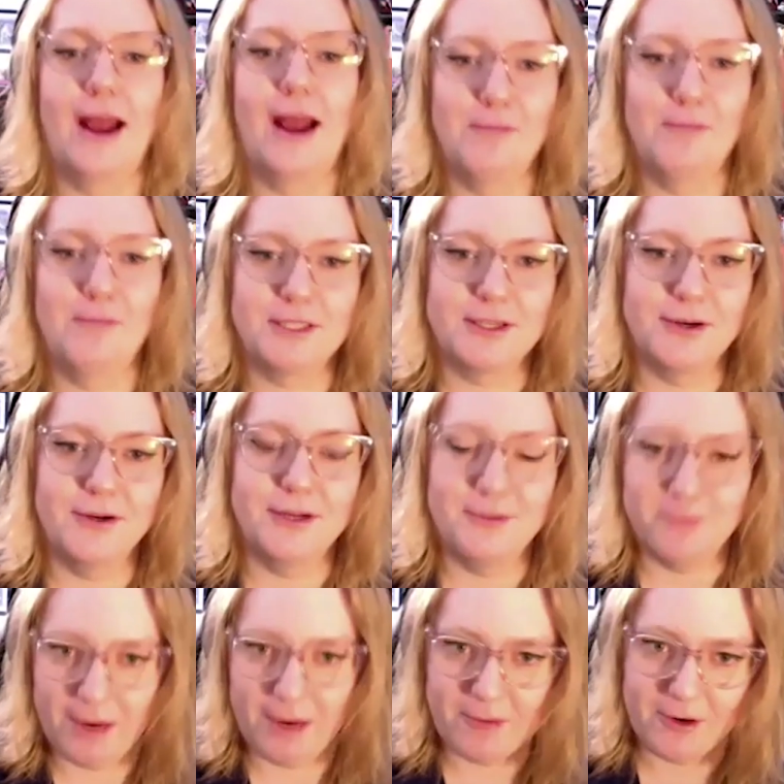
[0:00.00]
episode in
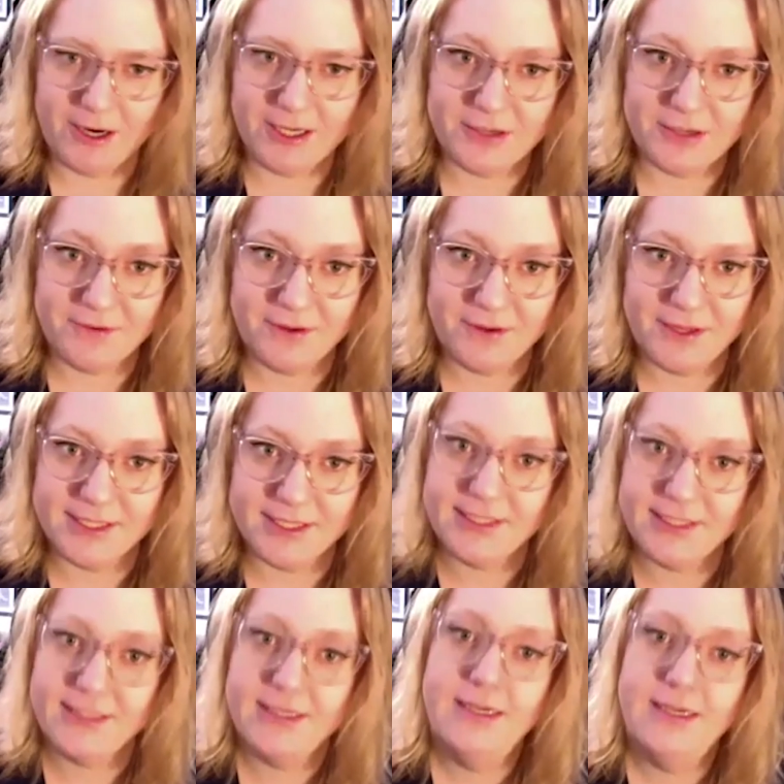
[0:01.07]
preparation for
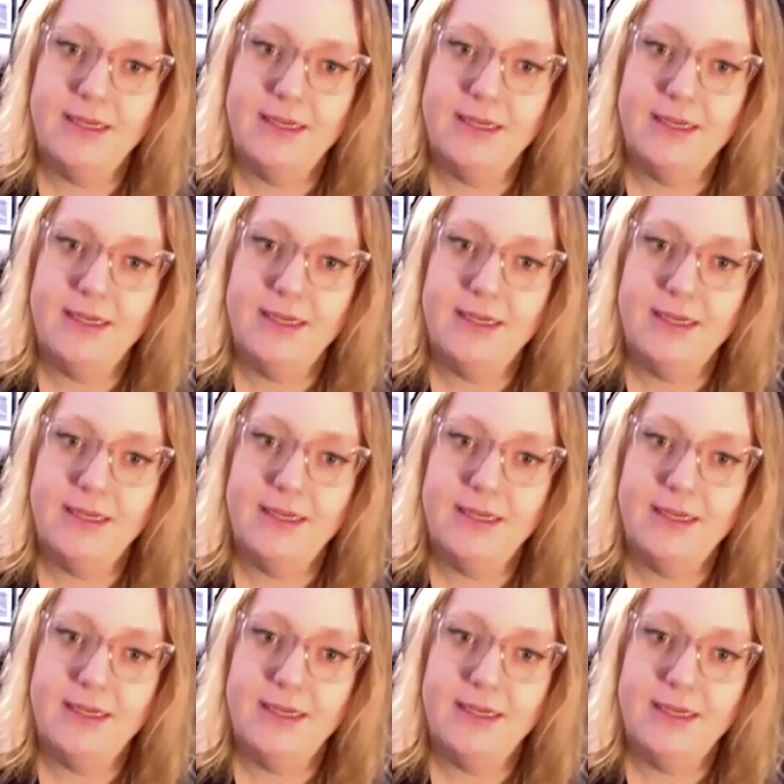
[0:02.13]
this,